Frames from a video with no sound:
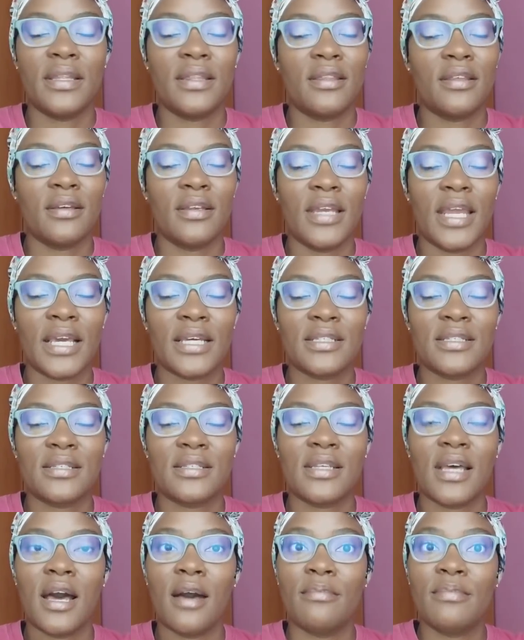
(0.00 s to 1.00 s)
The
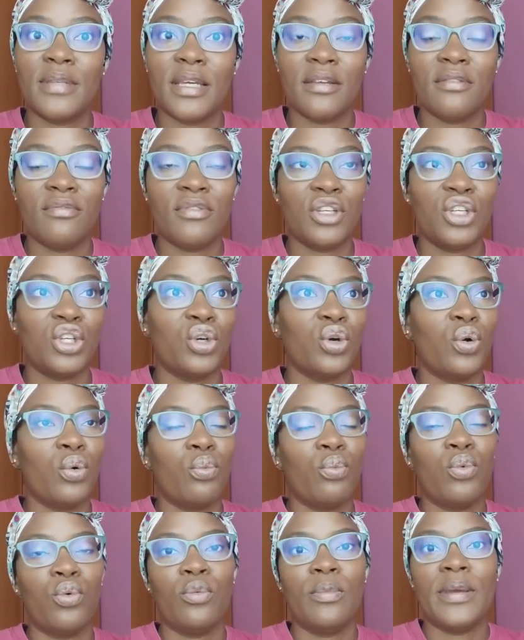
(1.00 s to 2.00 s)
next update video
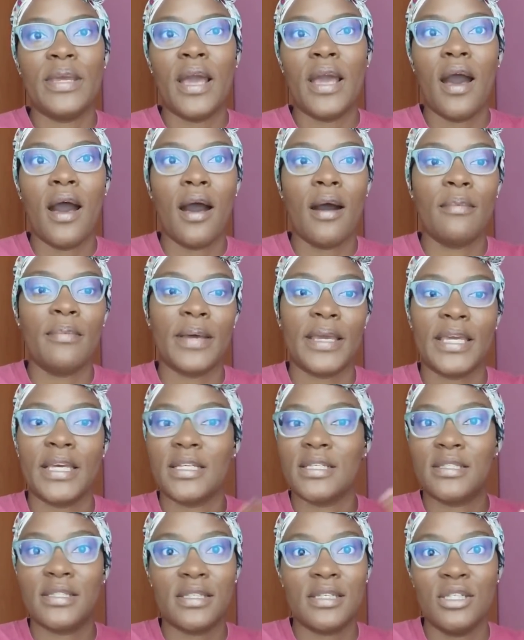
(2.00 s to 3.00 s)
will be up, I
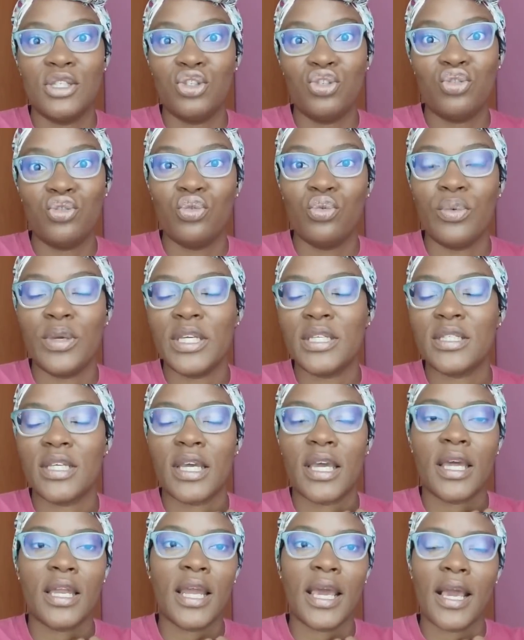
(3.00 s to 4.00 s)
guess, in 2 weeks
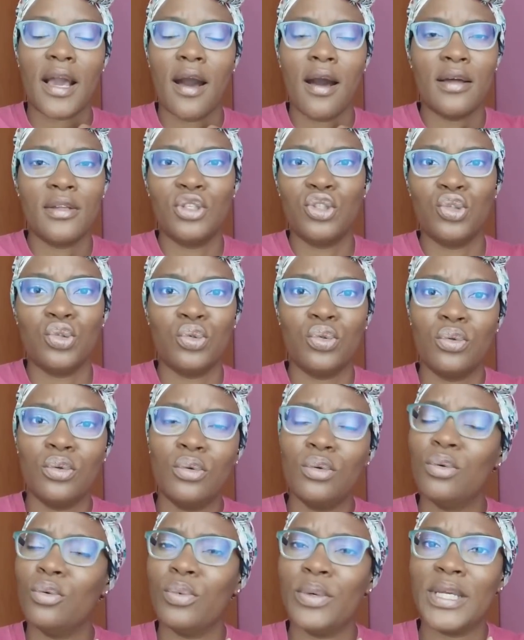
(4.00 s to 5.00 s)
again. I can't
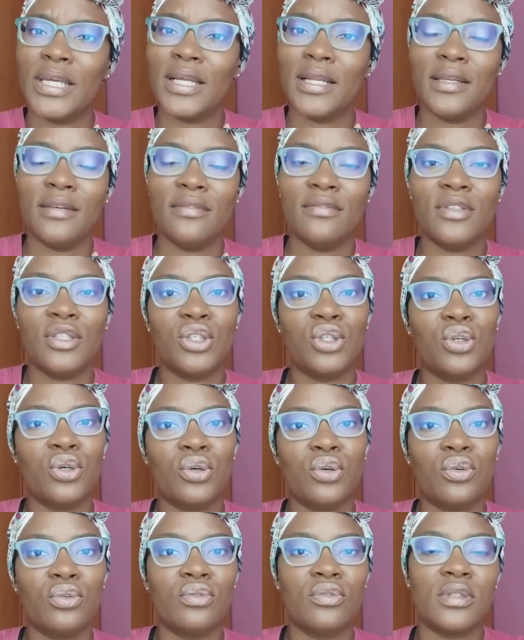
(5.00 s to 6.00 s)
do weekly
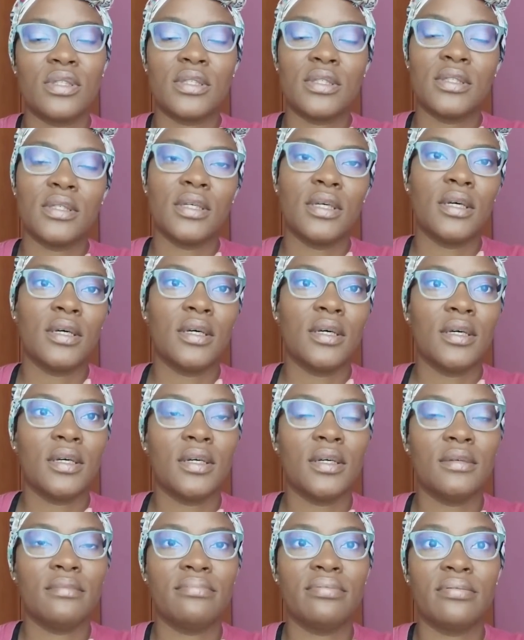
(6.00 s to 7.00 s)
videos.
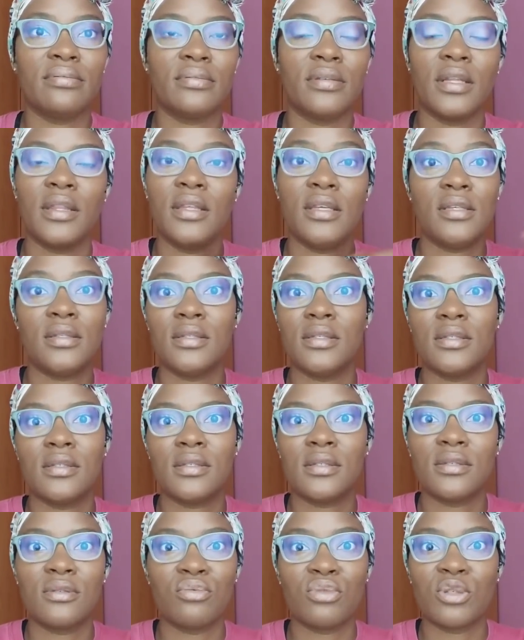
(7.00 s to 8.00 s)

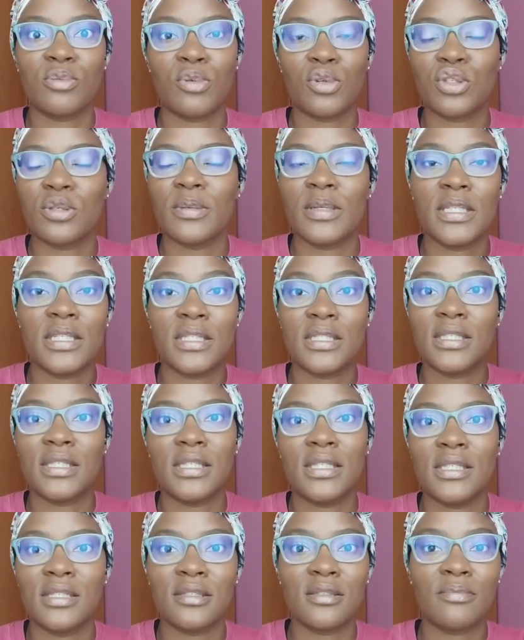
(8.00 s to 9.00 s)
Thesis
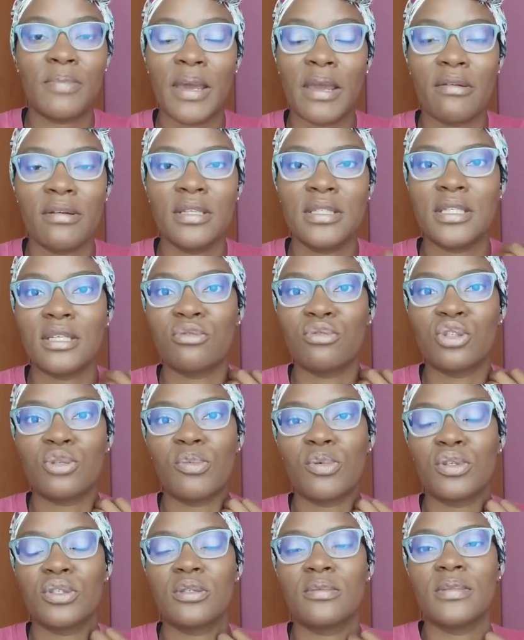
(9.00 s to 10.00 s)
responsibilities, parenting
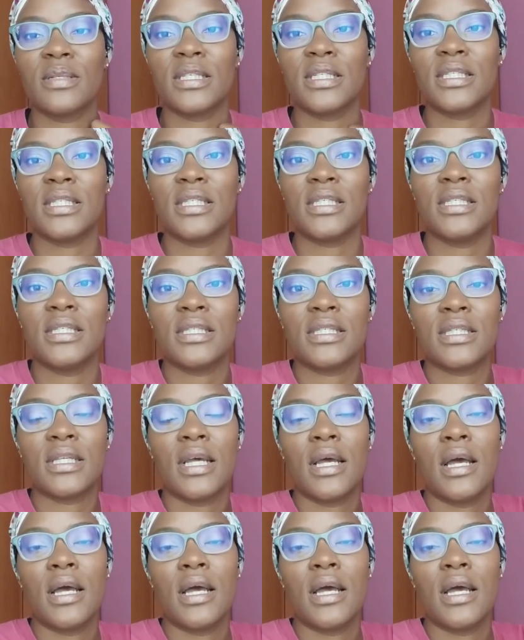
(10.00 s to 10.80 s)
responsibilities.